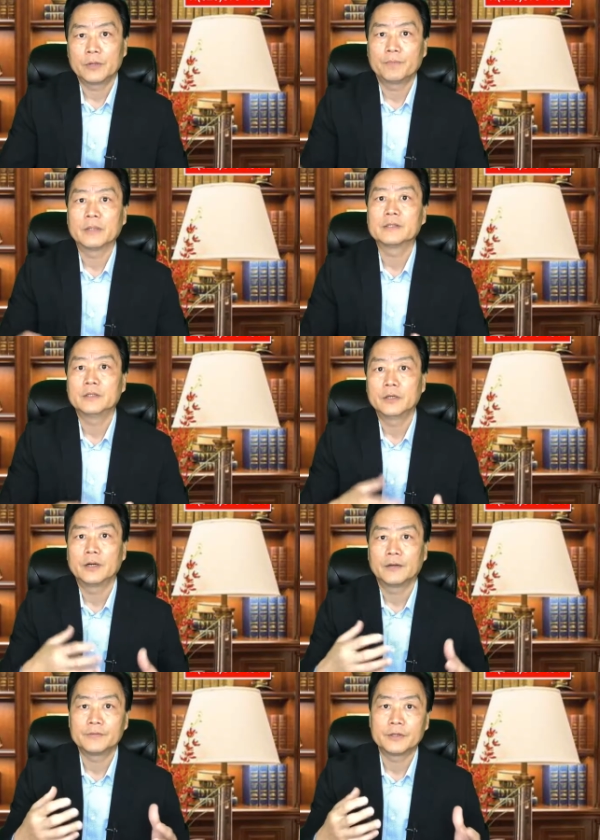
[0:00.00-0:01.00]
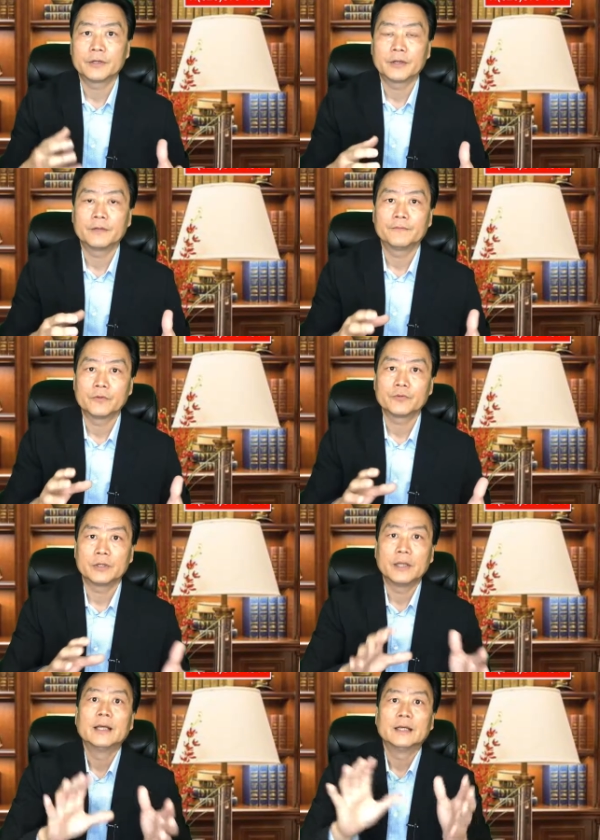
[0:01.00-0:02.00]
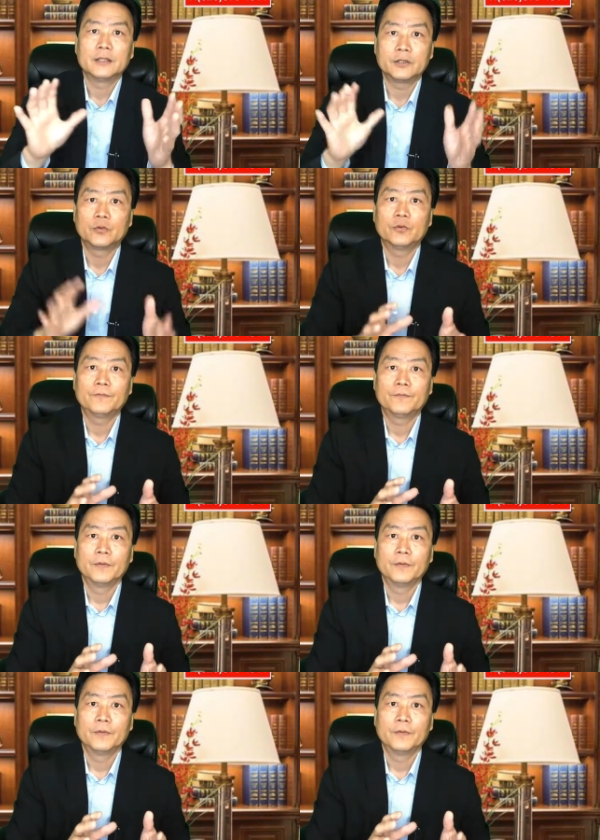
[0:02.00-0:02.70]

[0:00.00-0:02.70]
but still have some kind of feng shui is good.